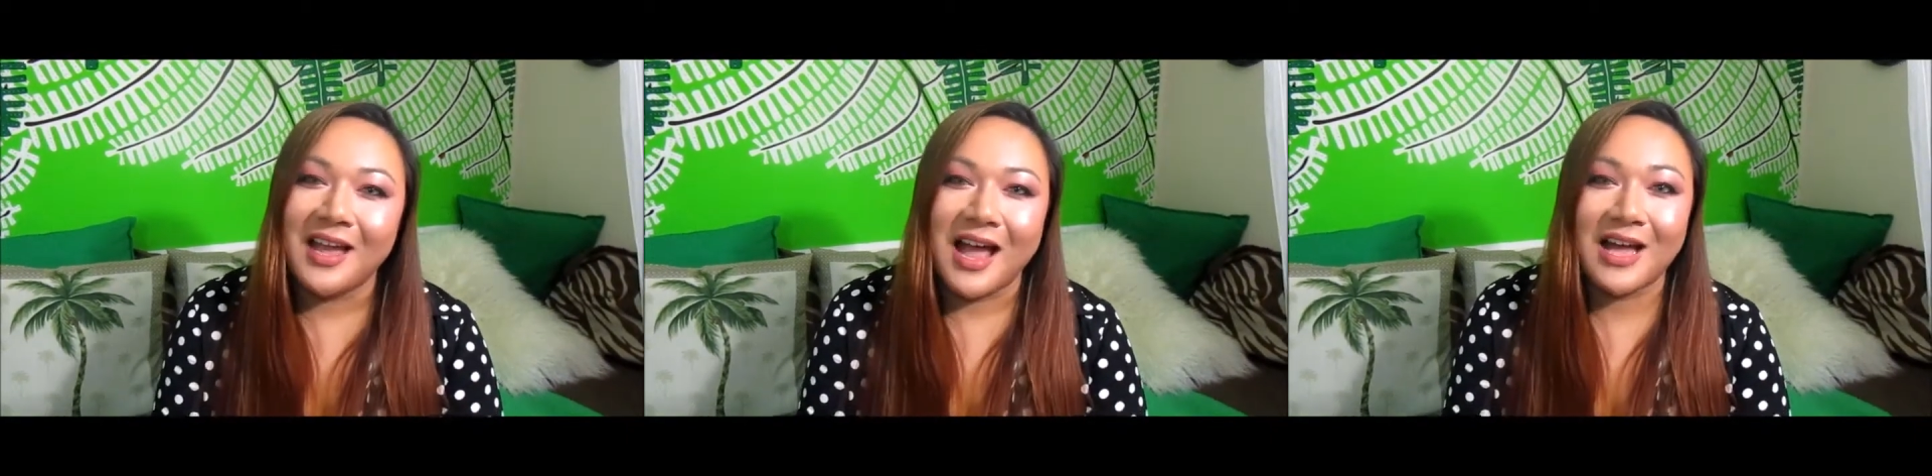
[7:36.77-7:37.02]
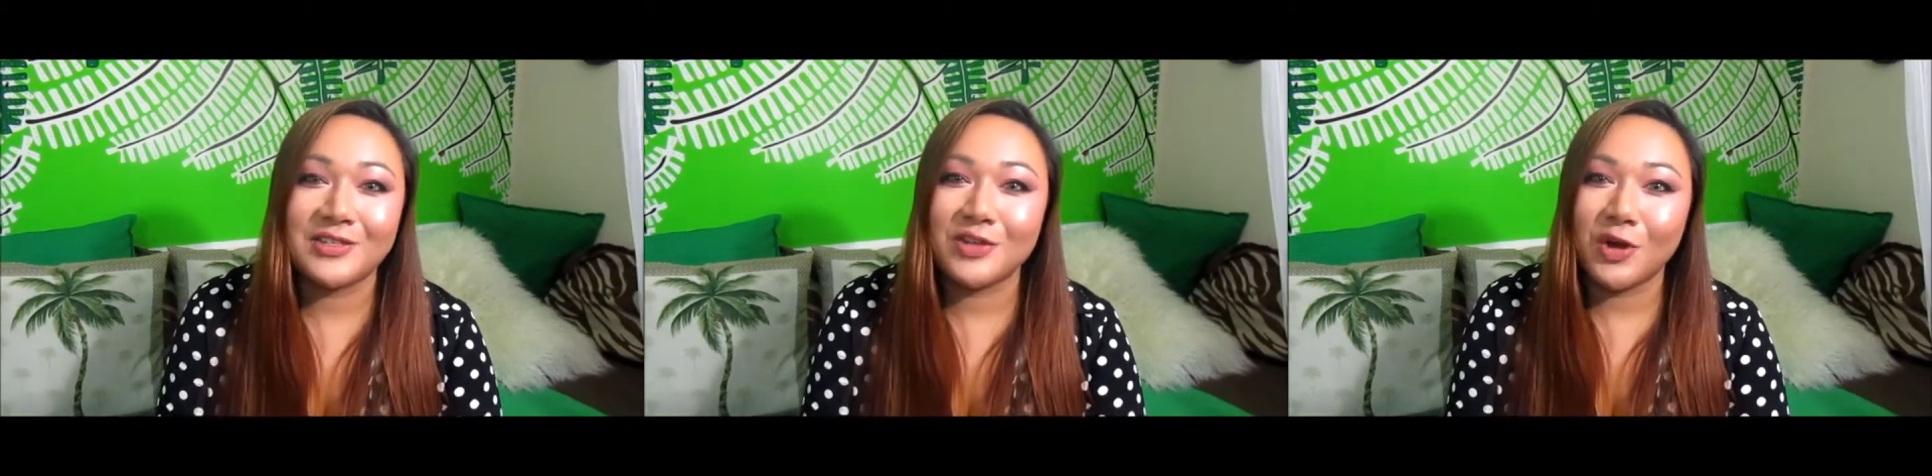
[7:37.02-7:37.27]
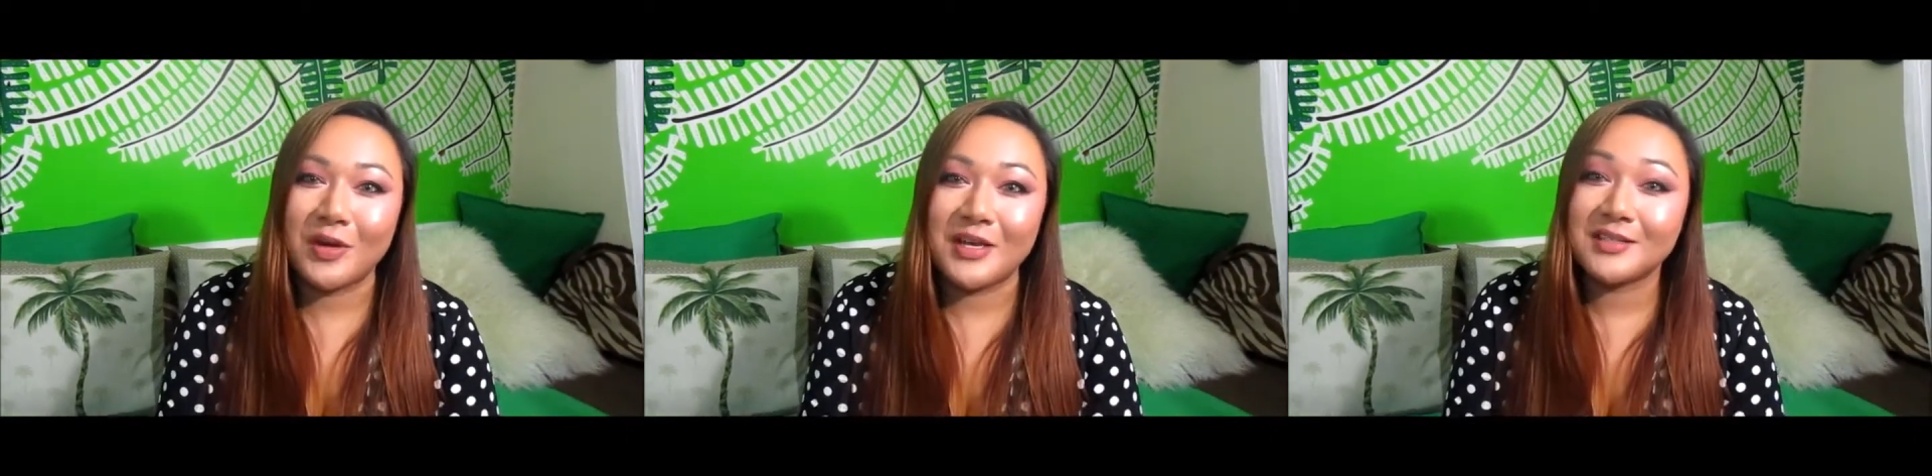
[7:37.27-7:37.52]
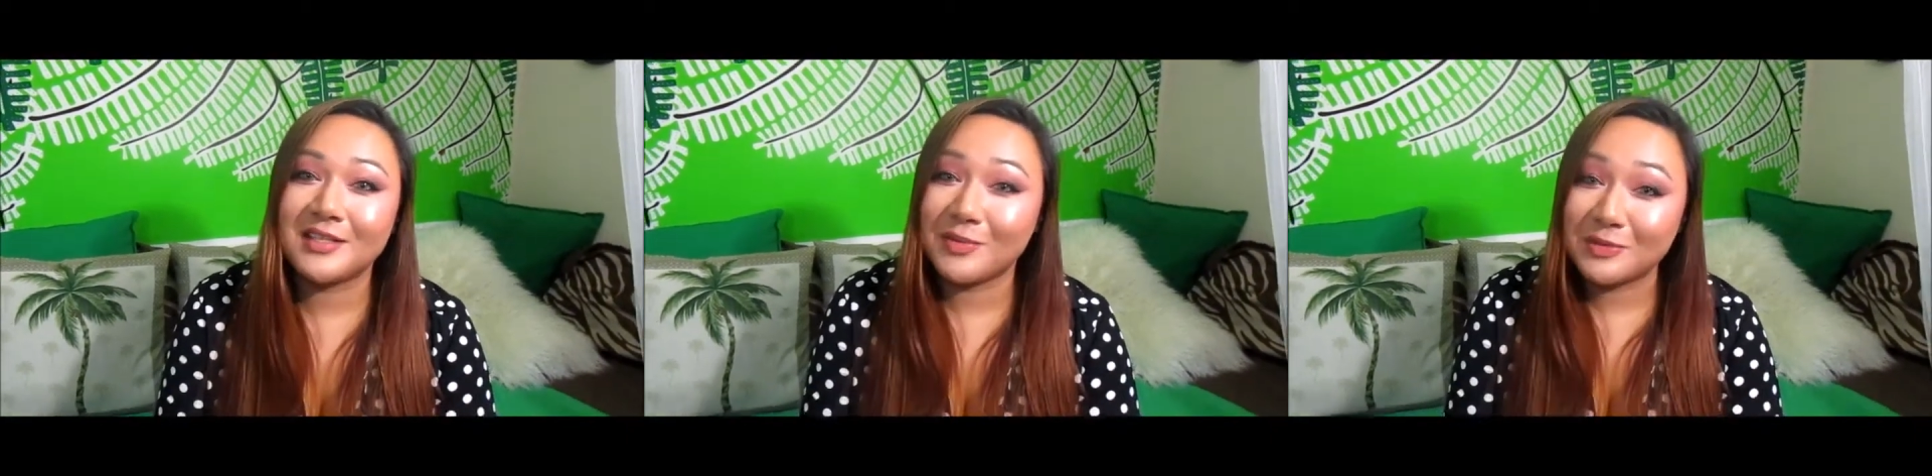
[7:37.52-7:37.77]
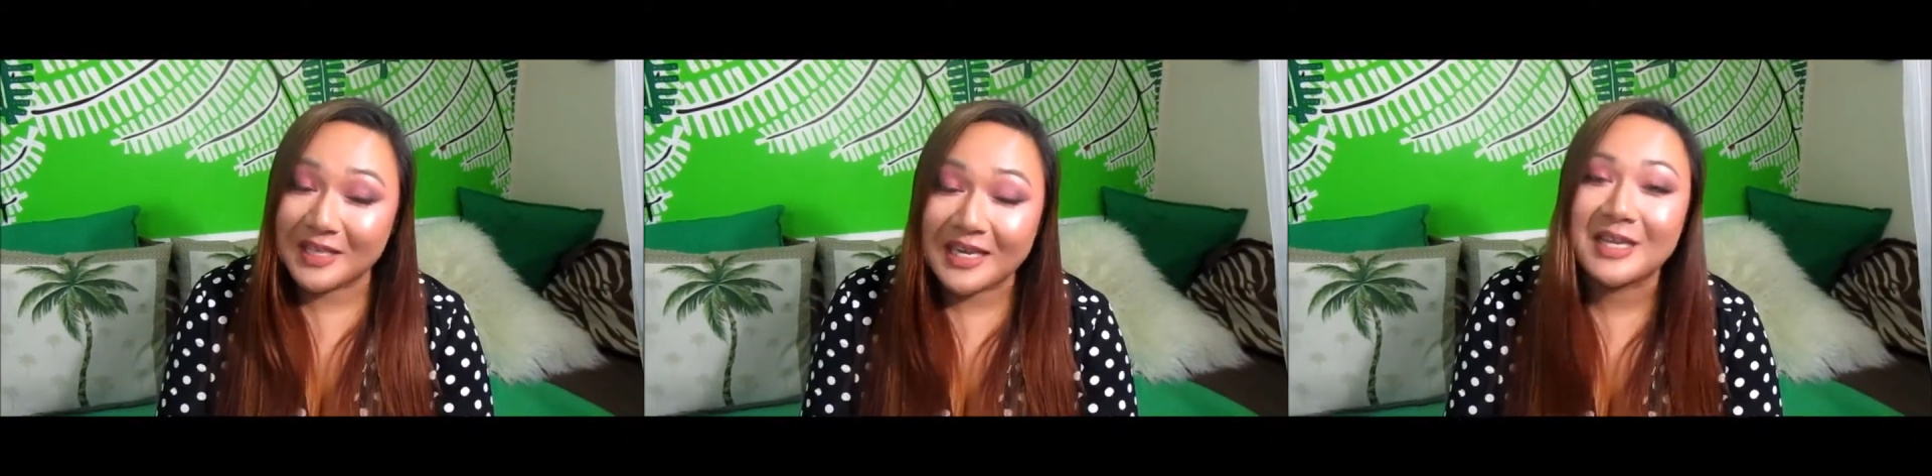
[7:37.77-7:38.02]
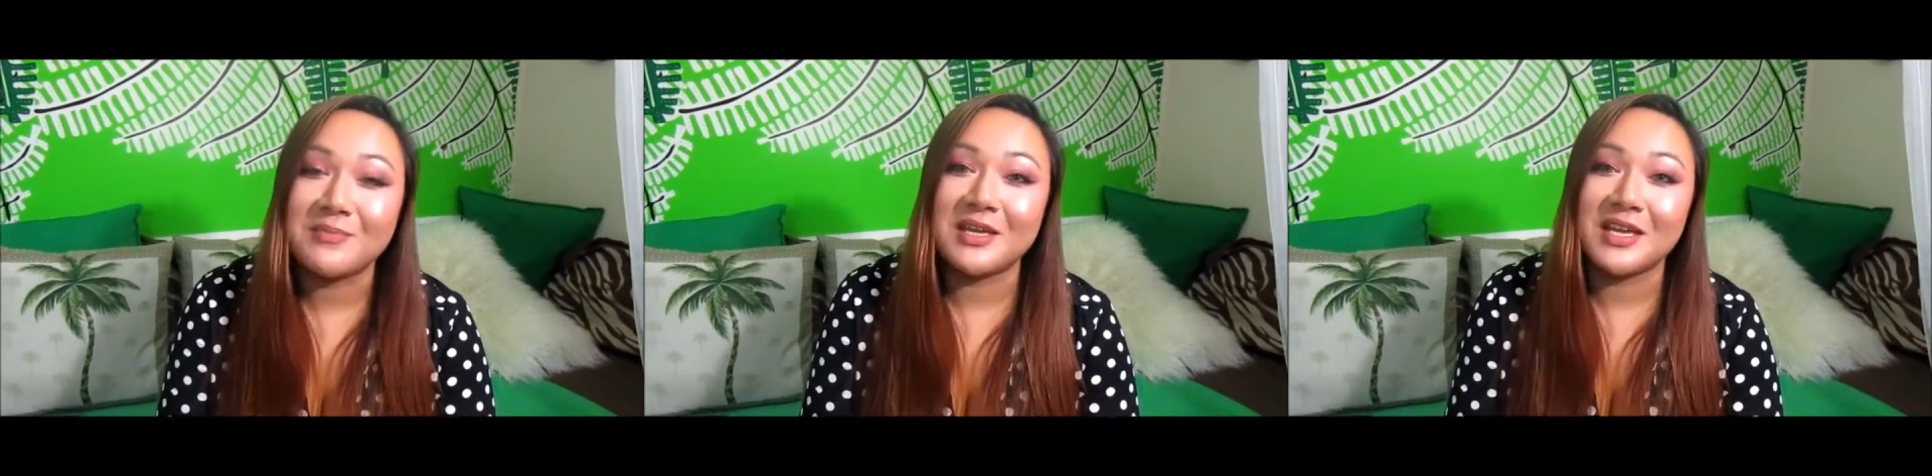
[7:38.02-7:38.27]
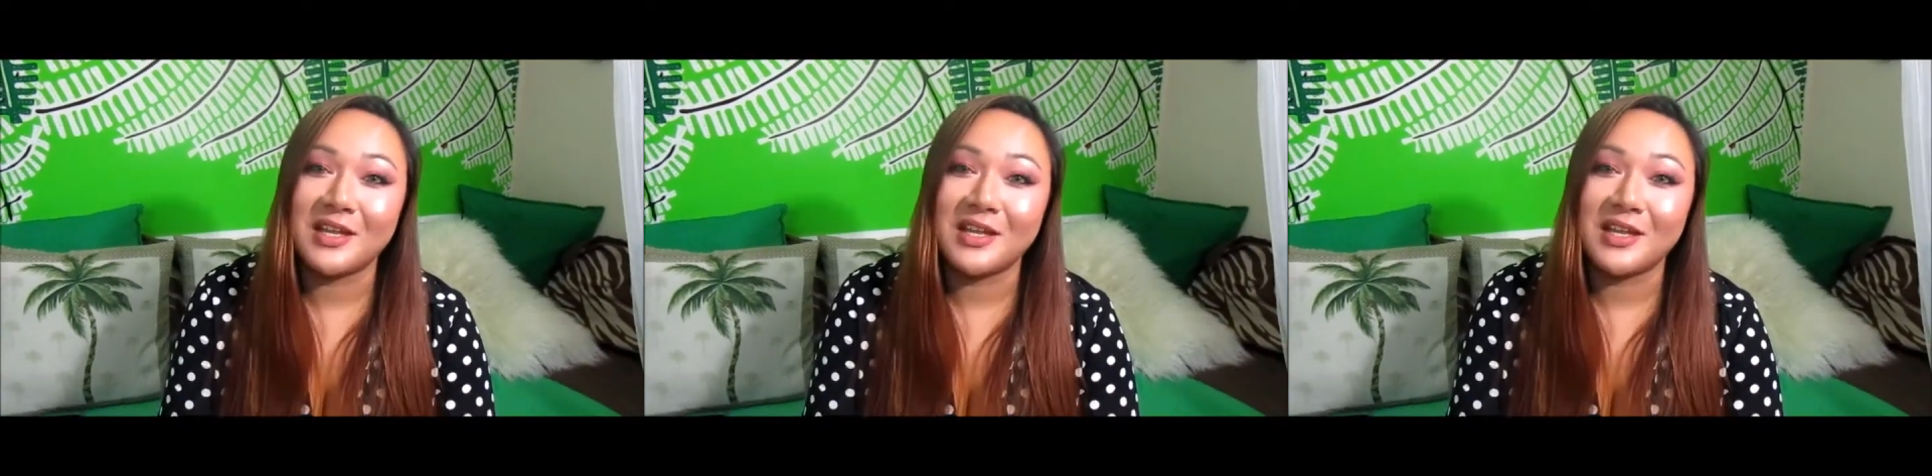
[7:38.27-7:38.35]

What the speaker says: As always, keep sending me